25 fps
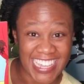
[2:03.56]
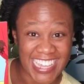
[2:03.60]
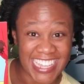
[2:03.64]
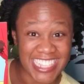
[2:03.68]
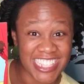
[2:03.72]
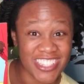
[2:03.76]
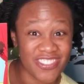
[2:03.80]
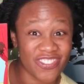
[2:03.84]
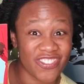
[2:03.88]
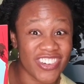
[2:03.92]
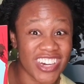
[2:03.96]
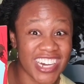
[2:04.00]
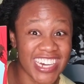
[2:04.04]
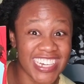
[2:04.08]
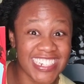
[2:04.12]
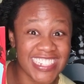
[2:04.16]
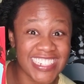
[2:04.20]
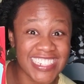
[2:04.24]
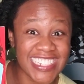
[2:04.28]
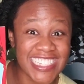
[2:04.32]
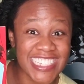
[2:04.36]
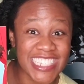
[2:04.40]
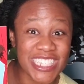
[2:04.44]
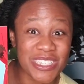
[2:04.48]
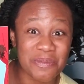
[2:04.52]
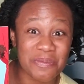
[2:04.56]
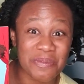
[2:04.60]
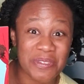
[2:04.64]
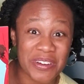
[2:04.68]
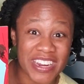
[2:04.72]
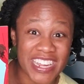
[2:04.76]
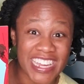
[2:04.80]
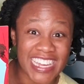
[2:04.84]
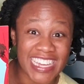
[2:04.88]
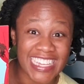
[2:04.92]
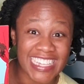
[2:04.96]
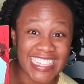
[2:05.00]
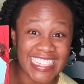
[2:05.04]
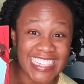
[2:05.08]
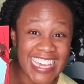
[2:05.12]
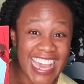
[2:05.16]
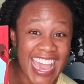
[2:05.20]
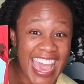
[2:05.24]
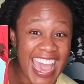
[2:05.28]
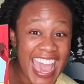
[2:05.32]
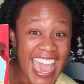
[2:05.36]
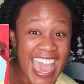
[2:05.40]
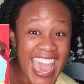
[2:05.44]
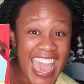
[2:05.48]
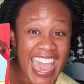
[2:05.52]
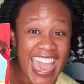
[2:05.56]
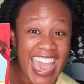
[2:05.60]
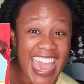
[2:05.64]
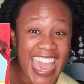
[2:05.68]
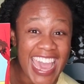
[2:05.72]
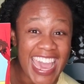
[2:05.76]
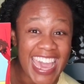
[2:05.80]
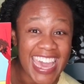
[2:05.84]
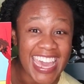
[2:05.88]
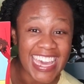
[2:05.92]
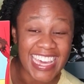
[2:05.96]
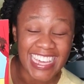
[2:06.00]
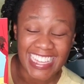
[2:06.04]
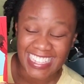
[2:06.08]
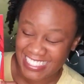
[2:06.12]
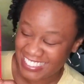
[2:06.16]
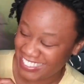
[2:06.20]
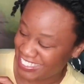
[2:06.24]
It's finally spring. Yay!